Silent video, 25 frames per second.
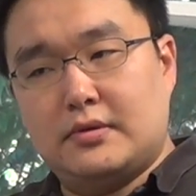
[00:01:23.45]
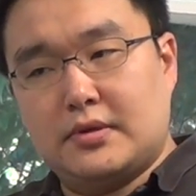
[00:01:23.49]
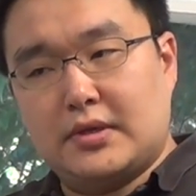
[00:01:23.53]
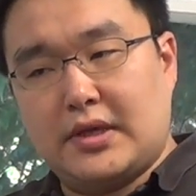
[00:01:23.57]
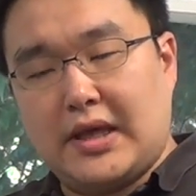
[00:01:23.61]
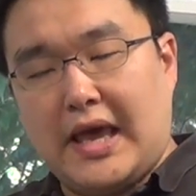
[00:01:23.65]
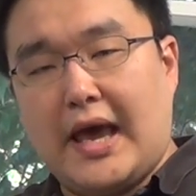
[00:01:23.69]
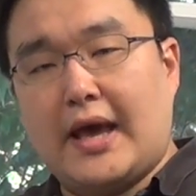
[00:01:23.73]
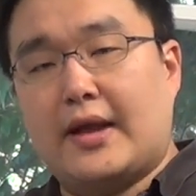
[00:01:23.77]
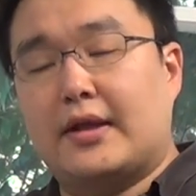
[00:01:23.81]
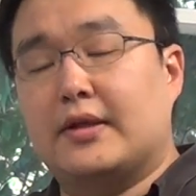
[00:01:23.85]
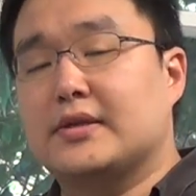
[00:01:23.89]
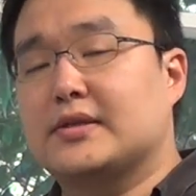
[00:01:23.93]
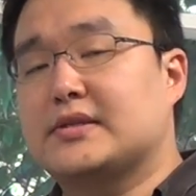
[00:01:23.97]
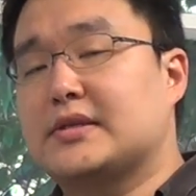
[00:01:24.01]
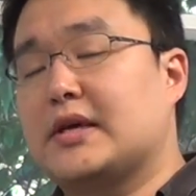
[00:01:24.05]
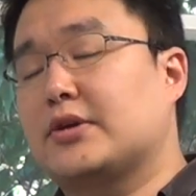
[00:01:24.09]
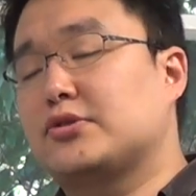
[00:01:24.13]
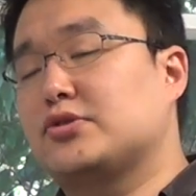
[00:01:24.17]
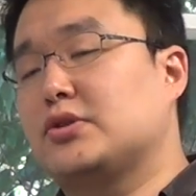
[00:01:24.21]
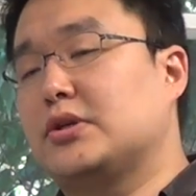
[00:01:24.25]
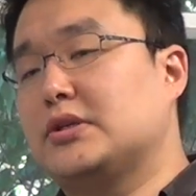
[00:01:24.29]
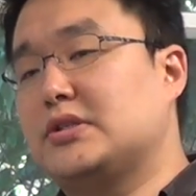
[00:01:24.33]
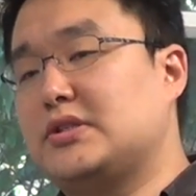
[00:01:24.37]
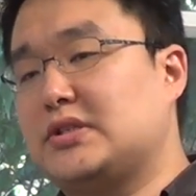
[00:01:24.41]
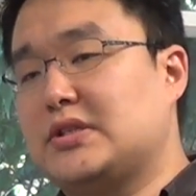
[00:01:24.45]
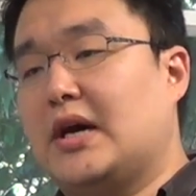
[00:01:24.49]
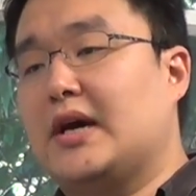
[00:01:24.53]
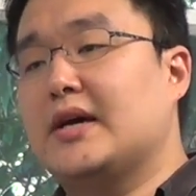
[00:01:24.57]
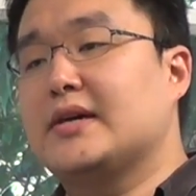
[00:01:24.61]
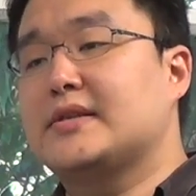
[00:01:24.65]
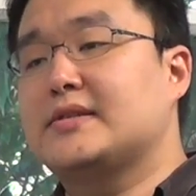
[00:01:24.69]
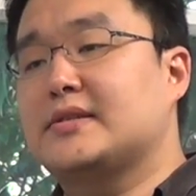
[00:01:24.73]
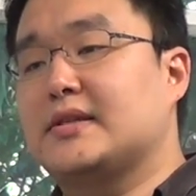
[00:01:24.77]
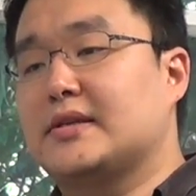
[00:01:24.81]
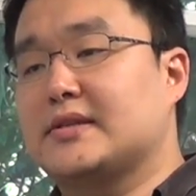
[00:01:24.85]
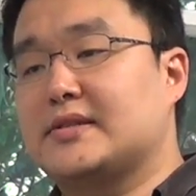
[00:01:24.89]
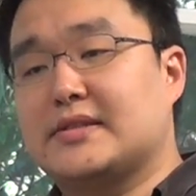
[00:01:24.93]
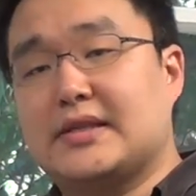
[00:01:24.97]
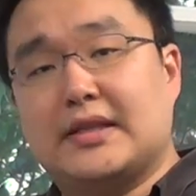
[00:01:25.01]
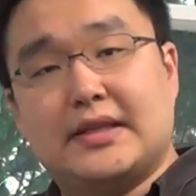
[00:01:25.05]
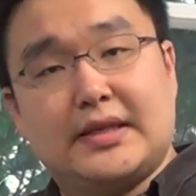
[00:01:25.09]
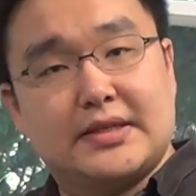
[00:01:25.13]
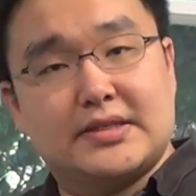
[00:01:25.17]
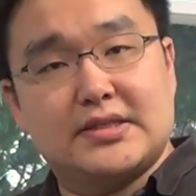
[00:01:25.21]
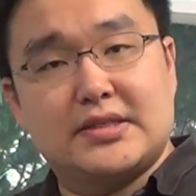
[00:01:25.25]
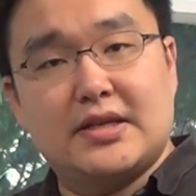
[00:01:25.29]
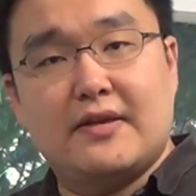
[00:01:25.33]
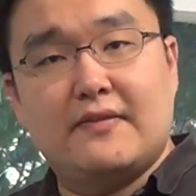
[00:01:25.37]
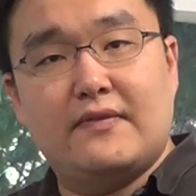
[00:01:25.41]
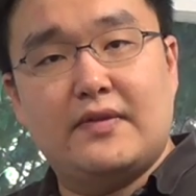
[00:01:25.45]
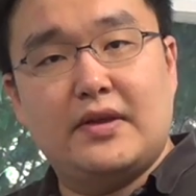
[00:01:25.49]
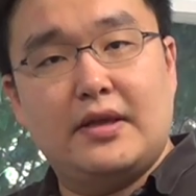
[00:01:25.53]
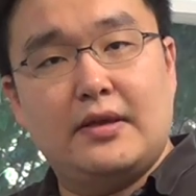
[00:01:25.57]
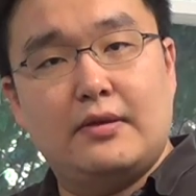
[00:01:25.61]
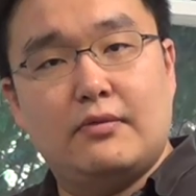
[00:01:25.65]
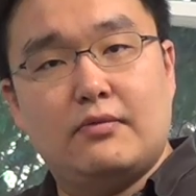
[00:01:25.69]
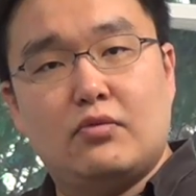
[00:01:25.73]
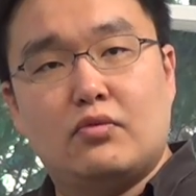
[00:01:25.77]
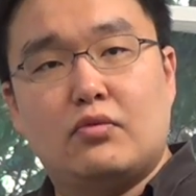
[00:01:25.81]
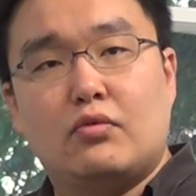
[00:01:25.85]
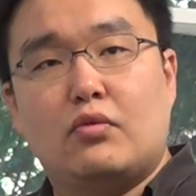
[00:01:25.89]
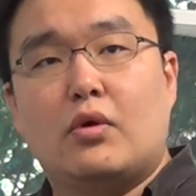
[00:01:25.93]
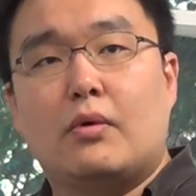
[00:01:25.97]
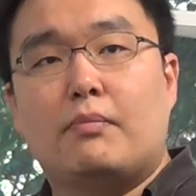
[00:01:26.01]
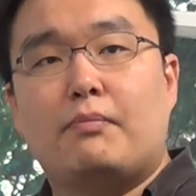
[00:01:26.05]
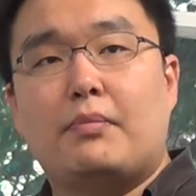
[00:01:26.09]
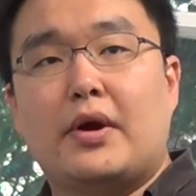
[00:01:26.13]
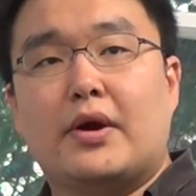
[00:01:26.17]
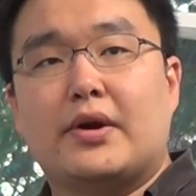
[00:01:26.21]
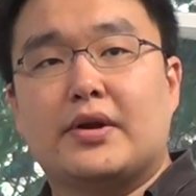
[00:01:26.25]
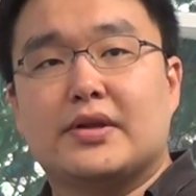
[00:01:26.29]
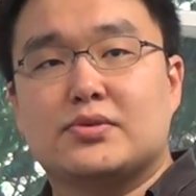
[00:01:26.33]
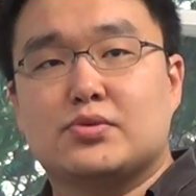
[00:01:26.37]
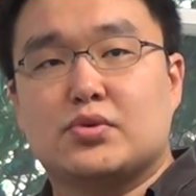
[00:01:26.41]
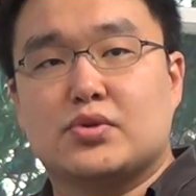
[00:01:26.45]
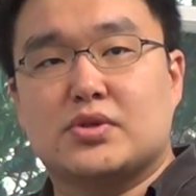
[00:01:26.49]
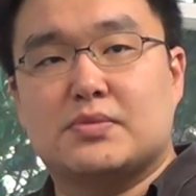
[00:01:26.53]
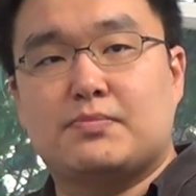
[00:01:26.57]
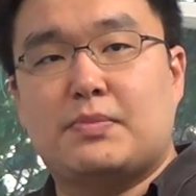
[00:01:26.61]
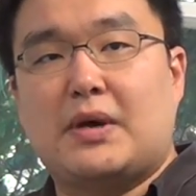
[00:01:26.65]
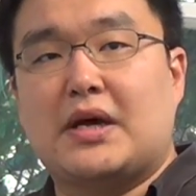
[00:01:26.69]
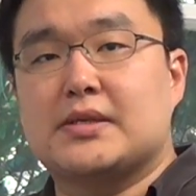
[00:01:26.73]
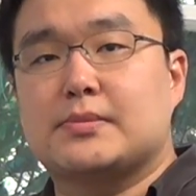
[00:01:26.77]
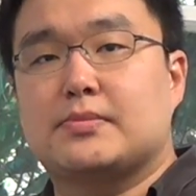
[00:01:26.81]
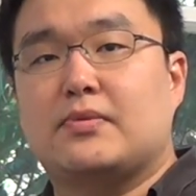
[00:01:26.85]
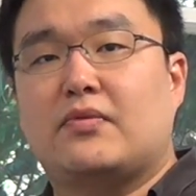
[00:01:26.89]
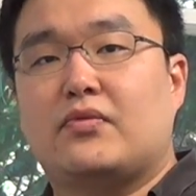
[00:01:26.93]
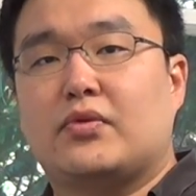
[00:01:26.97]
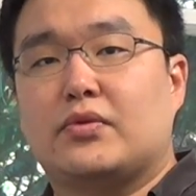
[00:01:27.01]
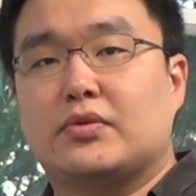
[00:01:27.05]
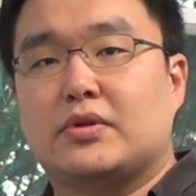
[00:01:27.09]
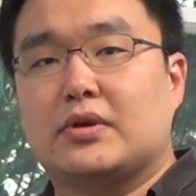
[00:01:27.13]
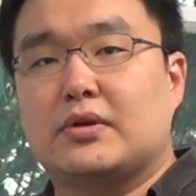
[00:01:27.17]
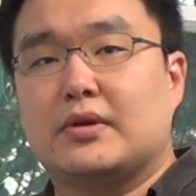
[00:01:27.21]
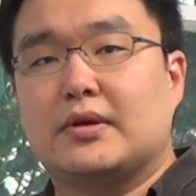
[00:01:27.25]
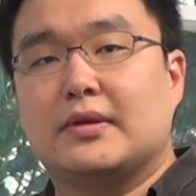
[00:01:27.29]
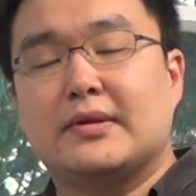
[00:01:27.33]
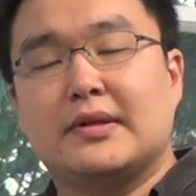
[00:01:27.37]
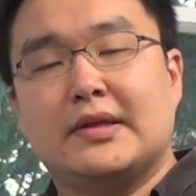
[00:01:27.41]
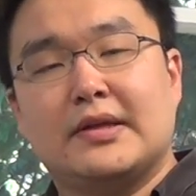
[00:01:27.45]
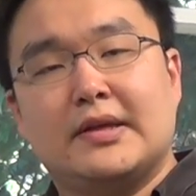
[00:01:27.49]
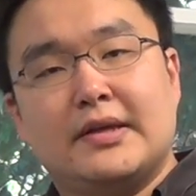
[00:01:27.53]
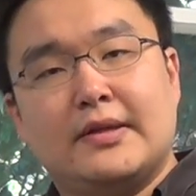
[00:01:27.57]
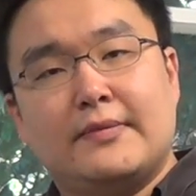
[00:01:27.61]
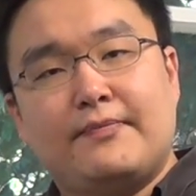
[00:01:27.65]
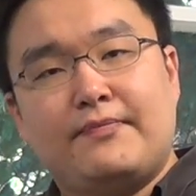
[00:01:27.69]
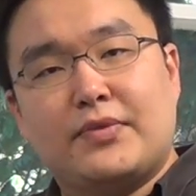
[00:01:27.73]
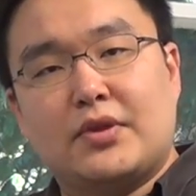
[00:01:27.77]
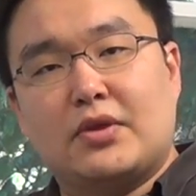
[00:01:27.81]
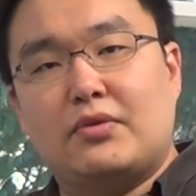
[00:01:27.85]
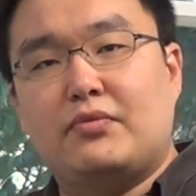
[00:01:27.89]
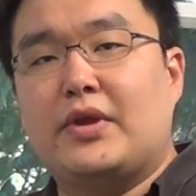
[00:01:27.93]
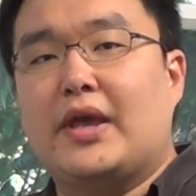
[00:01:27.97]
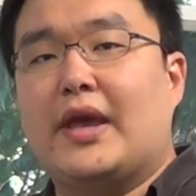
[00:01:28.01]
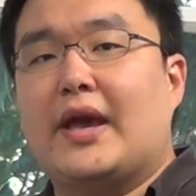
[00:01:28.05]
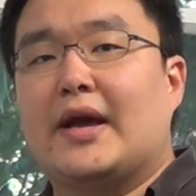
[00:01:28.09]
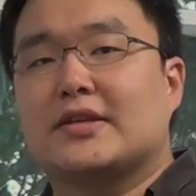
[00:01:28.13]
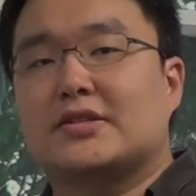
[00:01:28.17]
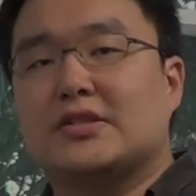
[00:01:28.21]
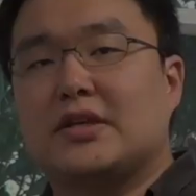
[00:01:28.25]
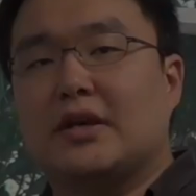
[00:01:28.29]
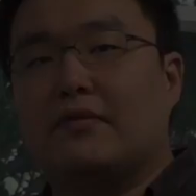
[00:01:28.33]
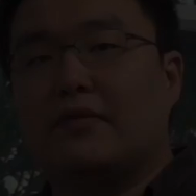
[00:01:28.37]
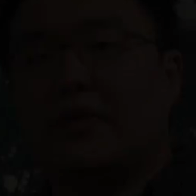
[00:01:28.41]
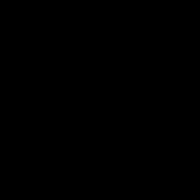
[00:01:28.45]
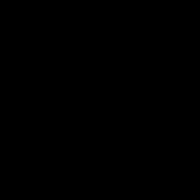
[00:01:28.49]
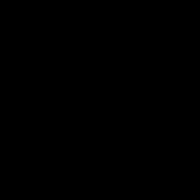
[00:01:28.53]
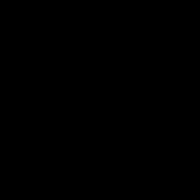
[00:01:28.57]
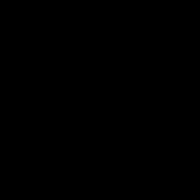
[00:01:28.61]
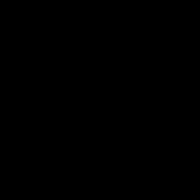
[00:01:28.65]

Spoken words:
catalyst actually does the selectivity, what part is responsible for the reactivity.